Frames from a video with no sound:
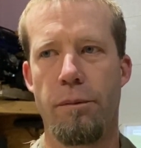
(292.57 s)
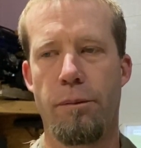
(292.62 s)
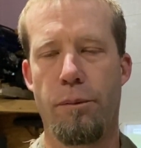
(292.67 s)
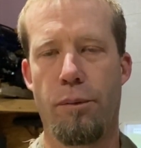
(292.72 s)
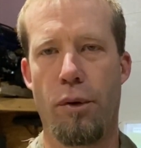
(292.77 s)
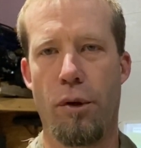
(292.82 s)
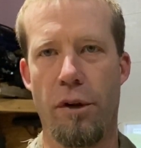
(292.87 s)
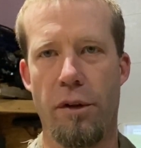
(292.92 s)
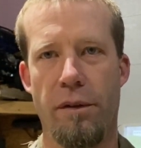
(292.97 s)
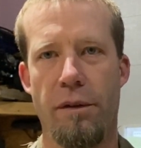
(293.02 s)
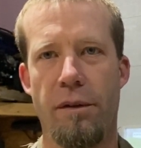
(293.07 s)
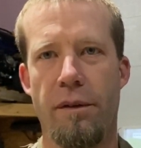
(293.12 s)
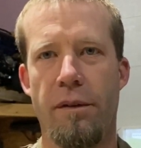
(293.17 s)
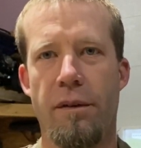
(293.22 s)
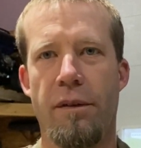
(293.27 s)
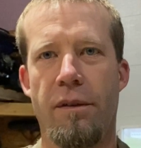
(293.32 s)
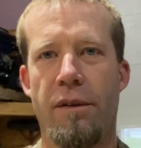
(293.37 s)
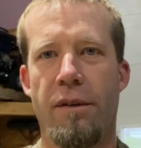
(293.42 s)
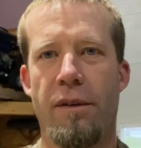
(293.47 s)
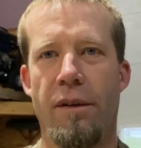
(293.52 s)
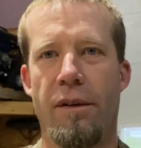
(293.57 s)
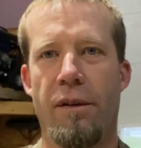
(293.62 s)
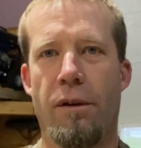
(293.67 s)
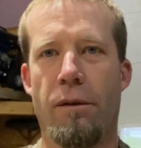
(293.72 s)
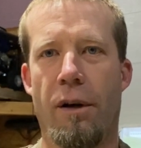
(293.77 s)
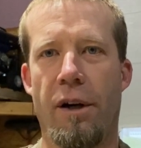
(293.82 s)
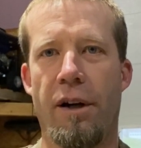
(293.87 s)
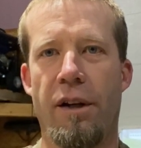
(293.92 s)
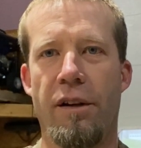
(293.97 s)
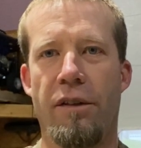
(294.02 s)
put
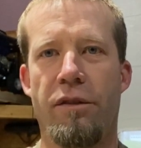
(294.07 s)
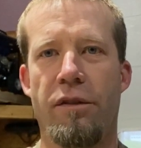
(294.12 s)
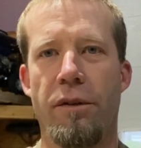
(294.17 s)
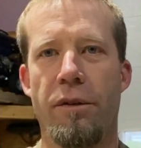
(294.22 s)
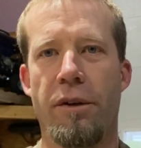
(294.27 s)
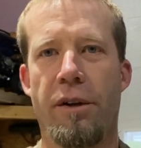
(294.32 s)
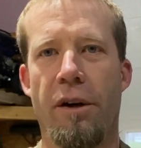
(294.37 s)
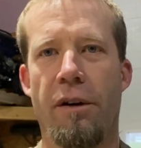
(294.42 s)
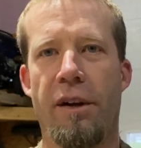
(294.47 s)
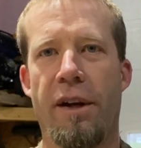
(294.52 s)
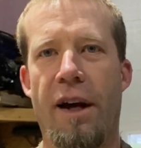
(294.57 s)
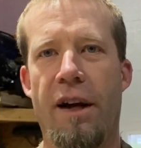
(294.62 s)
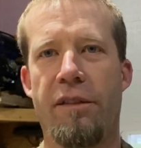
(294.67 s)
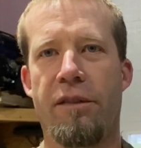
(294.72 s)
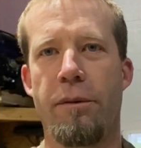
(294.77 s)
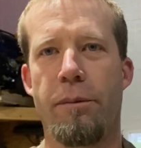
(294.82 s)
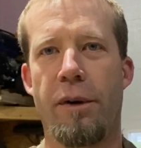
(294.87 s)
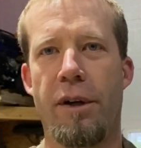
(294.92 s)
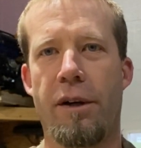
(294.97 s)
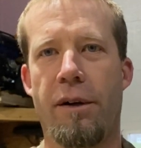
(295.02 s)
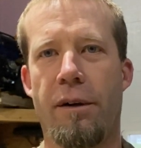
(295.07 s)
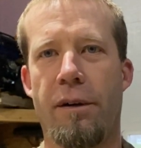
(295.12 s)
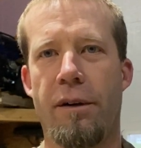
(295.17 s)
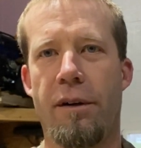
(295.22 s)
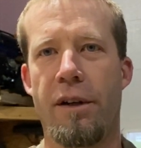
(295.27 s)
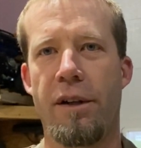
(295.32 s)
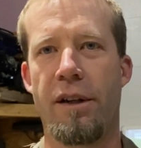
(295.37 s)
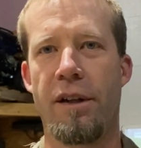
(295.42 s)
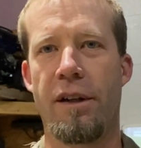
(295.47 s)
gray silicone gasket maker on,